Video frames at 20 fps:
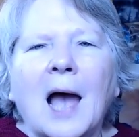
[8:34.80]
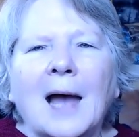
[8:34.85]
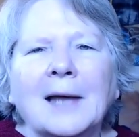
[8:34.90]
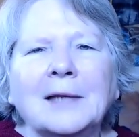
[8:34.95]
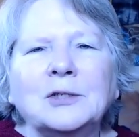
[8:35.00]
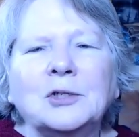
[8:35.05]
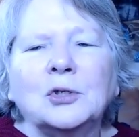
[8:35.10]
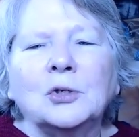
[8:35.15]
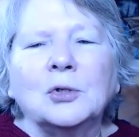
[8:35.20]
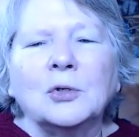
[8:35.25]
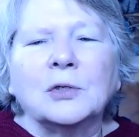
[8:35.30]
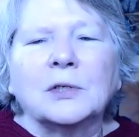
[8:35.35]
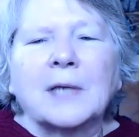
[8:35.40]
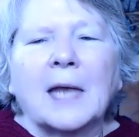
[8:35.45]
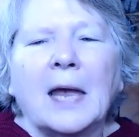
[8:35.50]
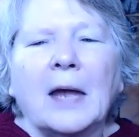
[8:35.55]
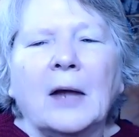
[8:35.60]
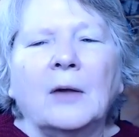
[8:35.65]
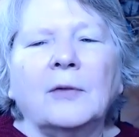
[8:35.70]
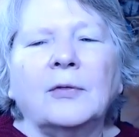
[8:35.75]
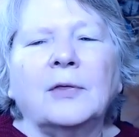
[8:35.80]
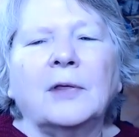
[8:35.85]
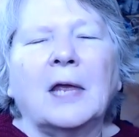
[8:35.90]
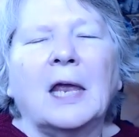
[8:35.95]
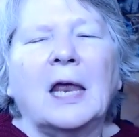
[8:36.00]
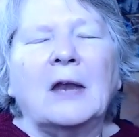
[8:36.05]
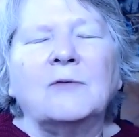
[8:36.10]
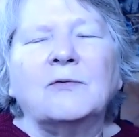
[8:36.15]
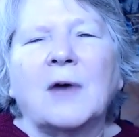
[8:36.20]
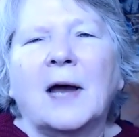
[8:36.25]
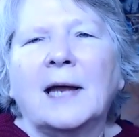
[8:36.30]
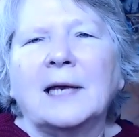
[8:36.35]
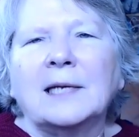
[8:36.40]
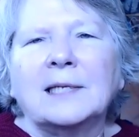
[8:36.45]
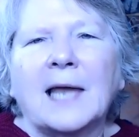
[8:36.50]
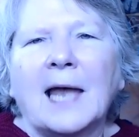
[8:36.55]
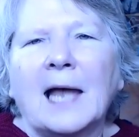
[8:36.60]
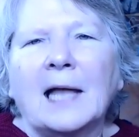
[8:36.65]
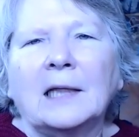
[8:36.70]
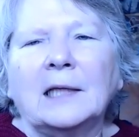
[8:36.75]
I choose health and
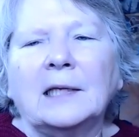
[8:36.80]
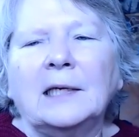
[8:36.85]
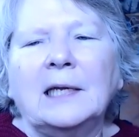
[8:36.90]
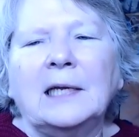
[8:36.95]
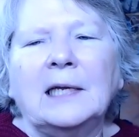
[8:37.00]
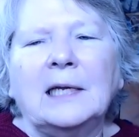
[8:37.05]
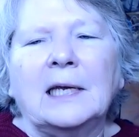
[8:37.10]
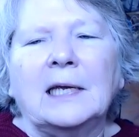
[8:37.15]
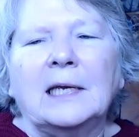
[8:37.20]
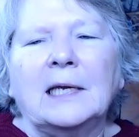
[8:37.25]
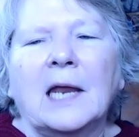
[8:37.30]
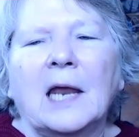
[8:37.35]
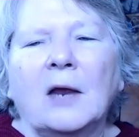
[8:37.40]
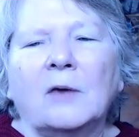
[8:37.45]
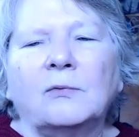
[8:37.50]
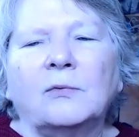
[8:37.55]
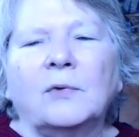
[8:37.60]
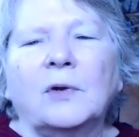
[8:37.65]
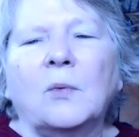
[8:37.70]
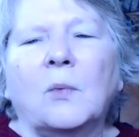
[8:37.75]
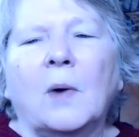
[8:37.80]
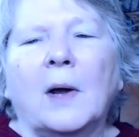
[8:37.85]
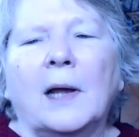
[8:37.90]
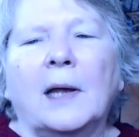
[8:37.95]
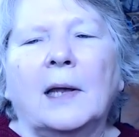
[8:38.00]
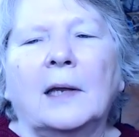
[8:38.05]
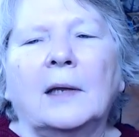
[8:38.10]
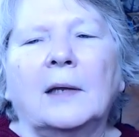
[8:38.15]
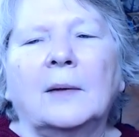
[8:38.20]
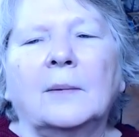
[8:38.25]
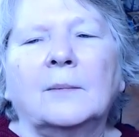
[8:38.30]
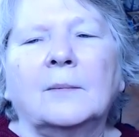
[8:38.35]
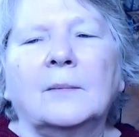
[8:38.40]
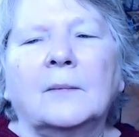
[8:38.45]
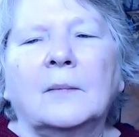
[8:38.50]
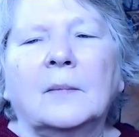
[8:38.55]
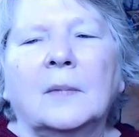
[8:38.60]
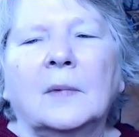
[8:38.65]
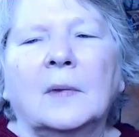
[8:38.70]
vitality in every way.